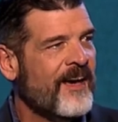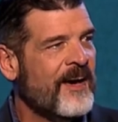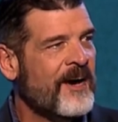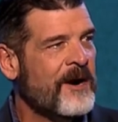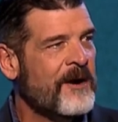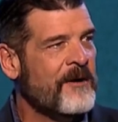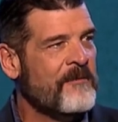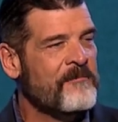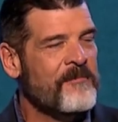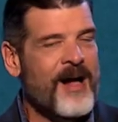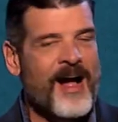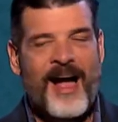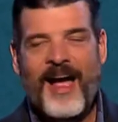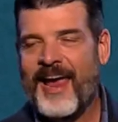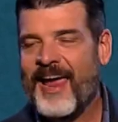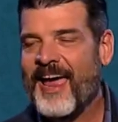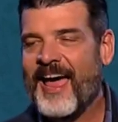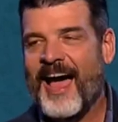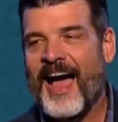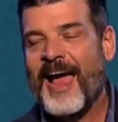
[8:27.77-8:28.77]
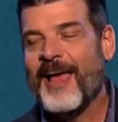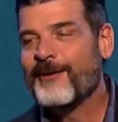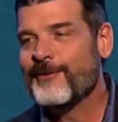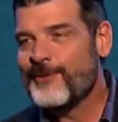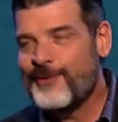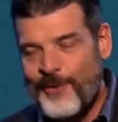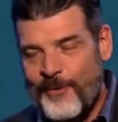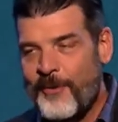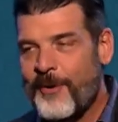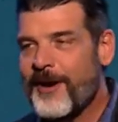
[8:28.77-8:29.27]
I
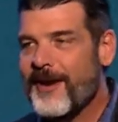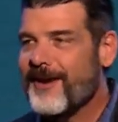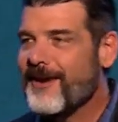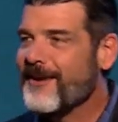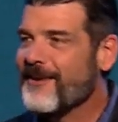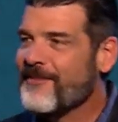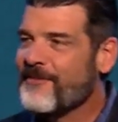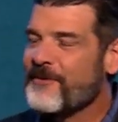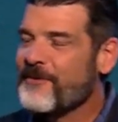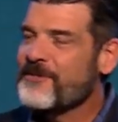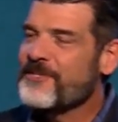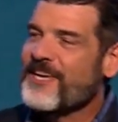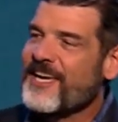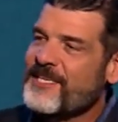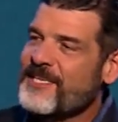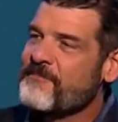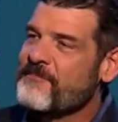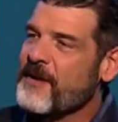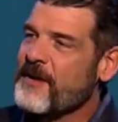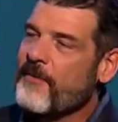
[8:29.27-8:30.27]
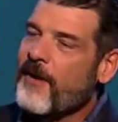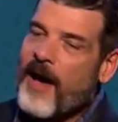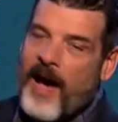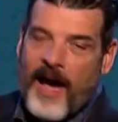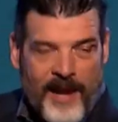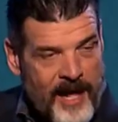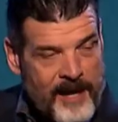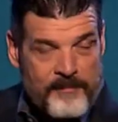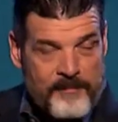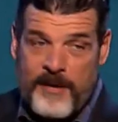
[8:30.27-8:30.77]
enjoy those kinds of people.
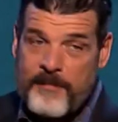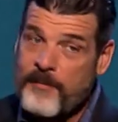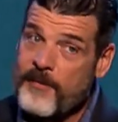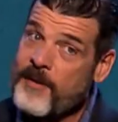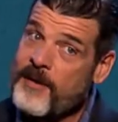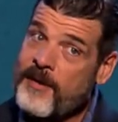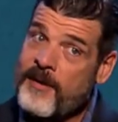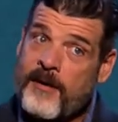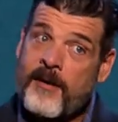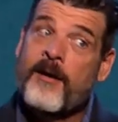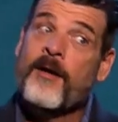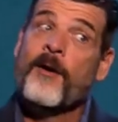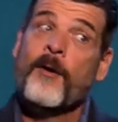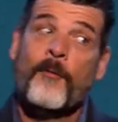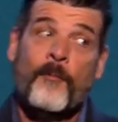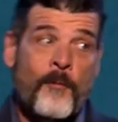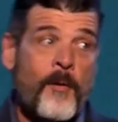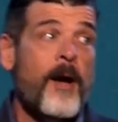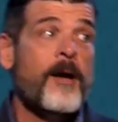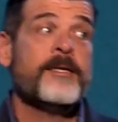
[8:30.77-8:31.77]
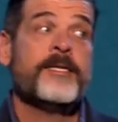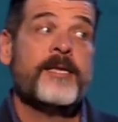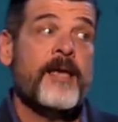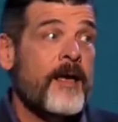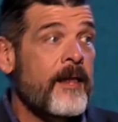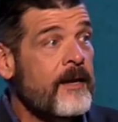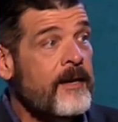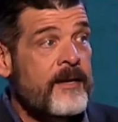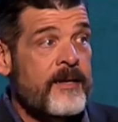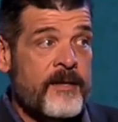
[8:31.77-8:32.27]
I like people that are rock
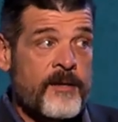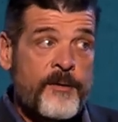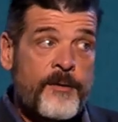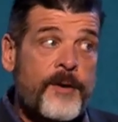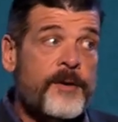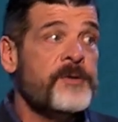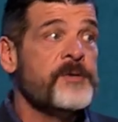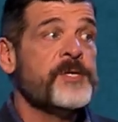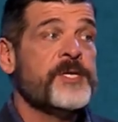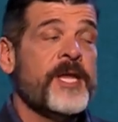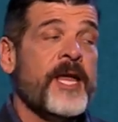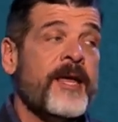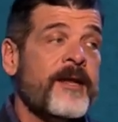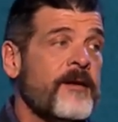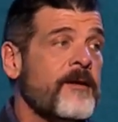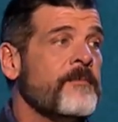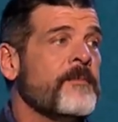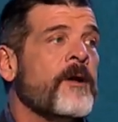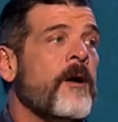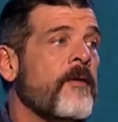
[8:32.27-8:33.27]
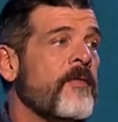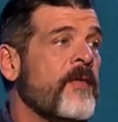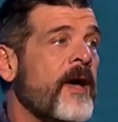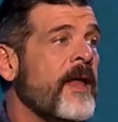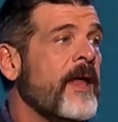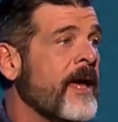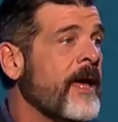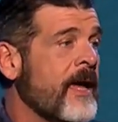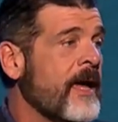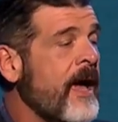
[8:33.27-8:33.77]
solid and you understand them and all
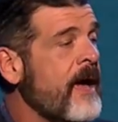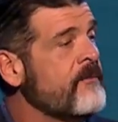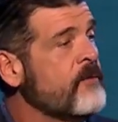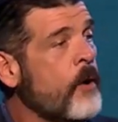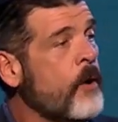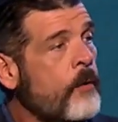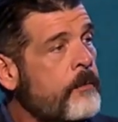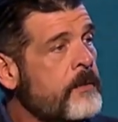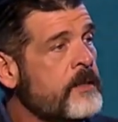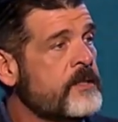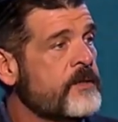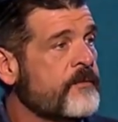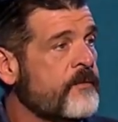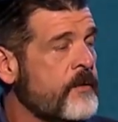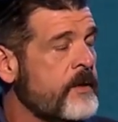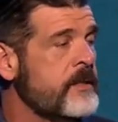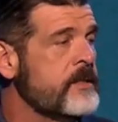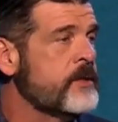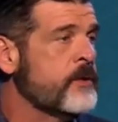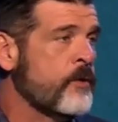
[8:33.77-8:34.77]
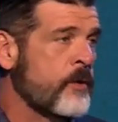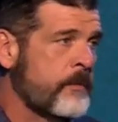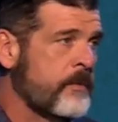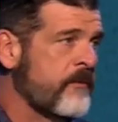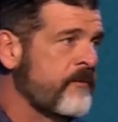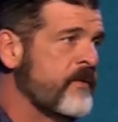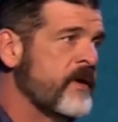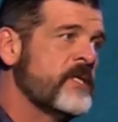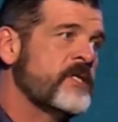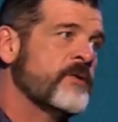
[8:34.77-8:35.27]
that. Like, I have a whole bunch of friends who are
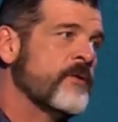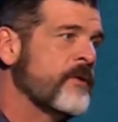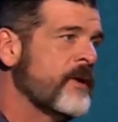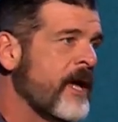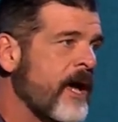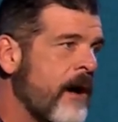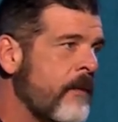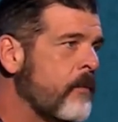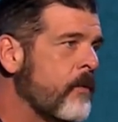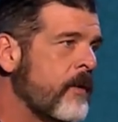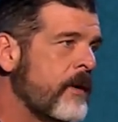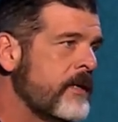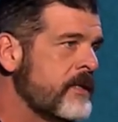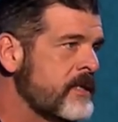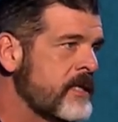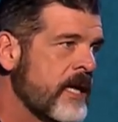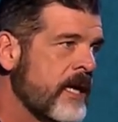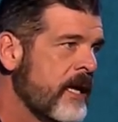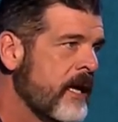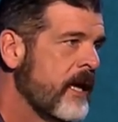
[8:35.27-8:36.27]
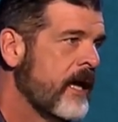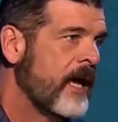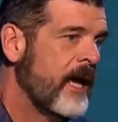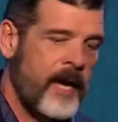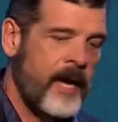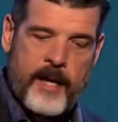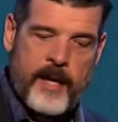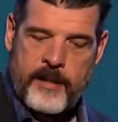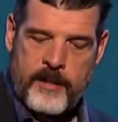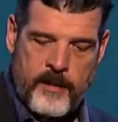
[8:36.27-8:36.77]
professional cowboys,
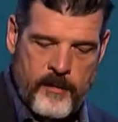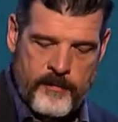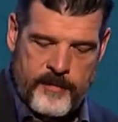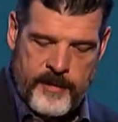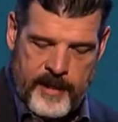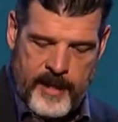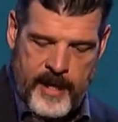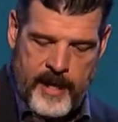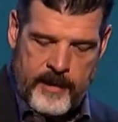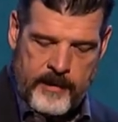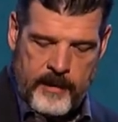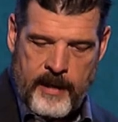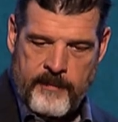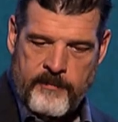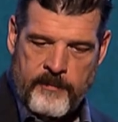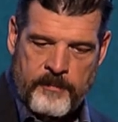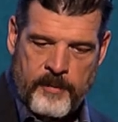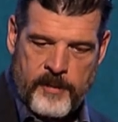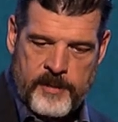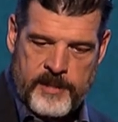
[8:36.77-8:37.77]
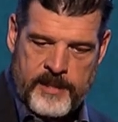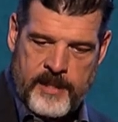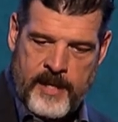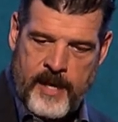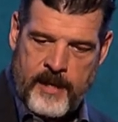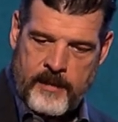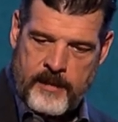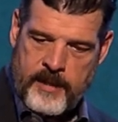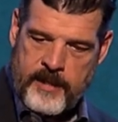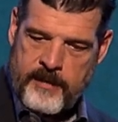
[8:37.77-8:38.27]
and you know, they kind of have the
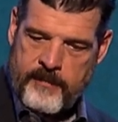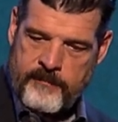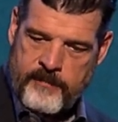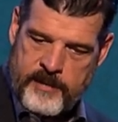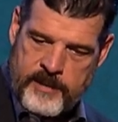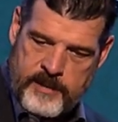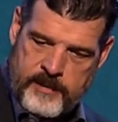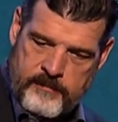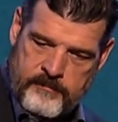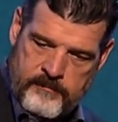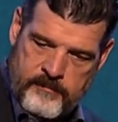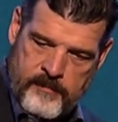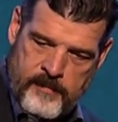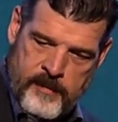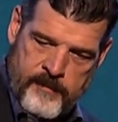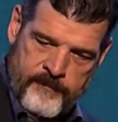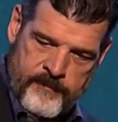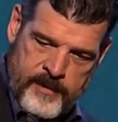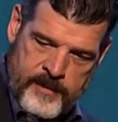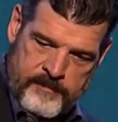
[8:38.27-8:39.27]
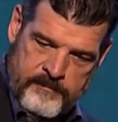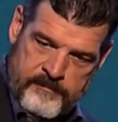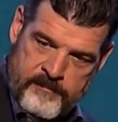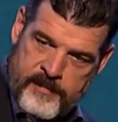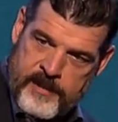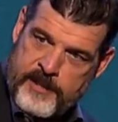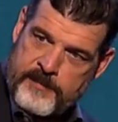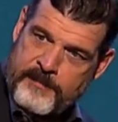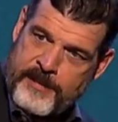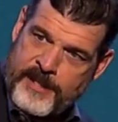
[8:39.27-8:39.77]
personality of this
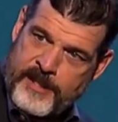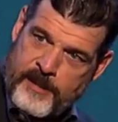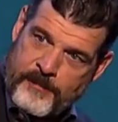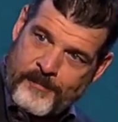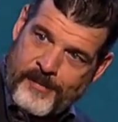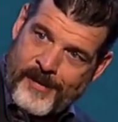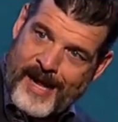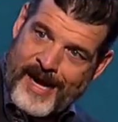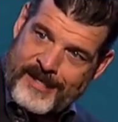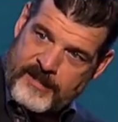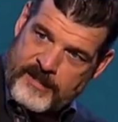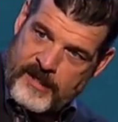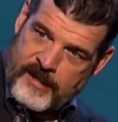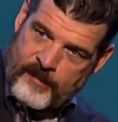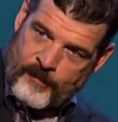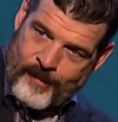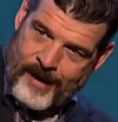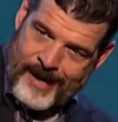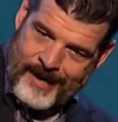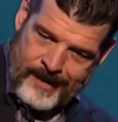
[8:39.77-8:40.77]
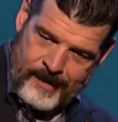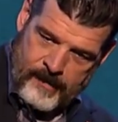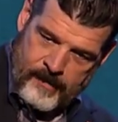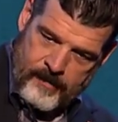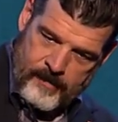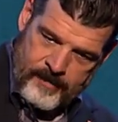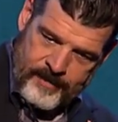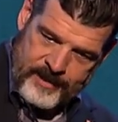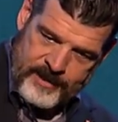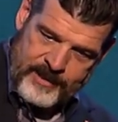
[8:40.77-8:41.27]
piece of plastic right
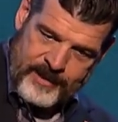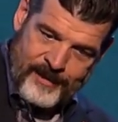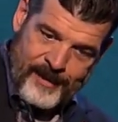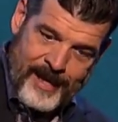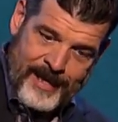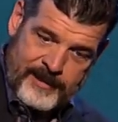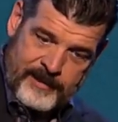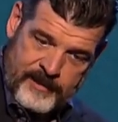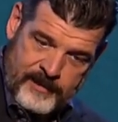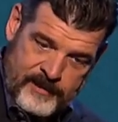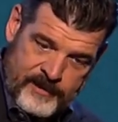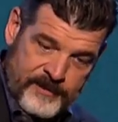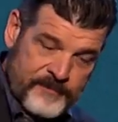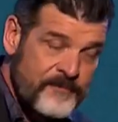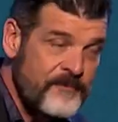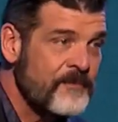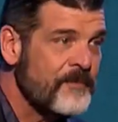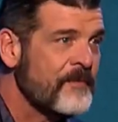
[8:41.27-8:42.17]
here on this glasses.